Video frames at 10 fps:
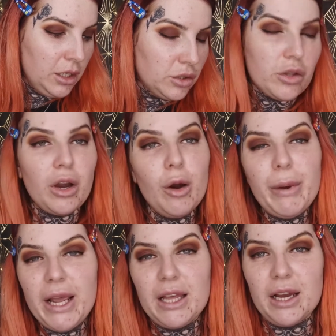So I thought, I'll
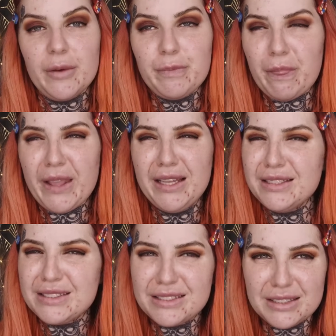buy that. And
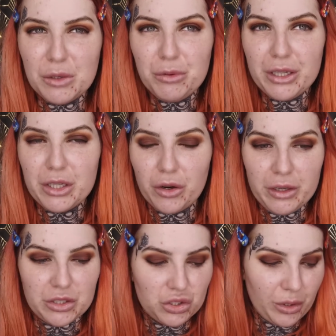it's still pretty
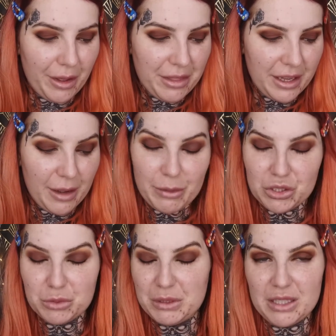orange, so I think I
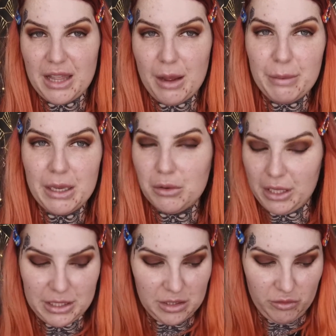must just be that pale that
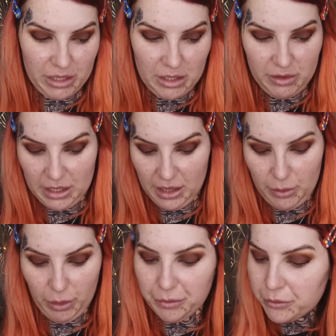I need a really, really
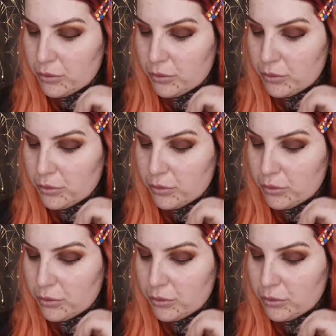light one.